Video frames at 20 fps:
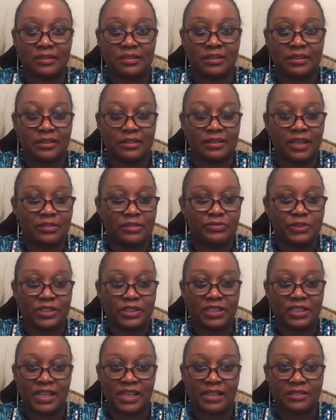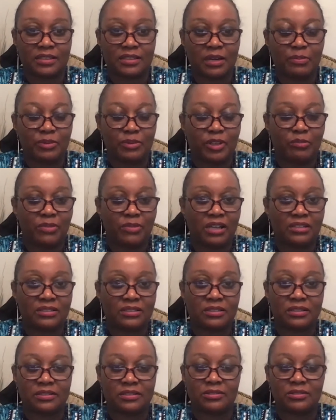that for the next couple of months
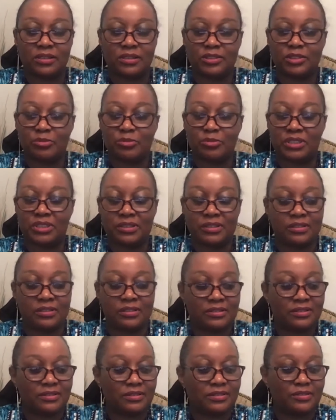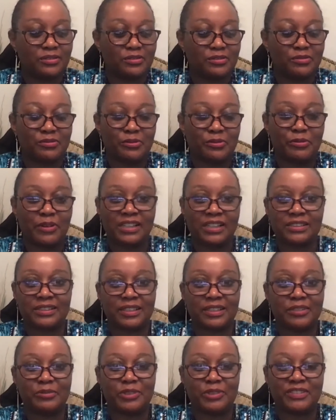is going to be
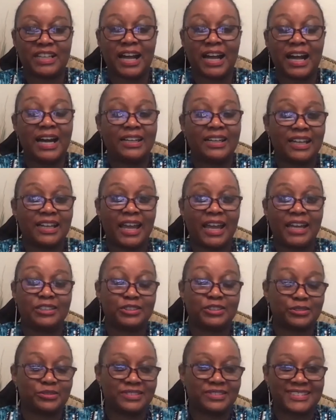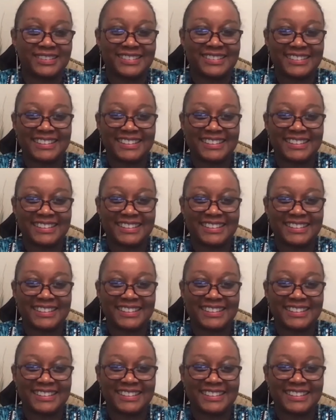wrestling with God and angels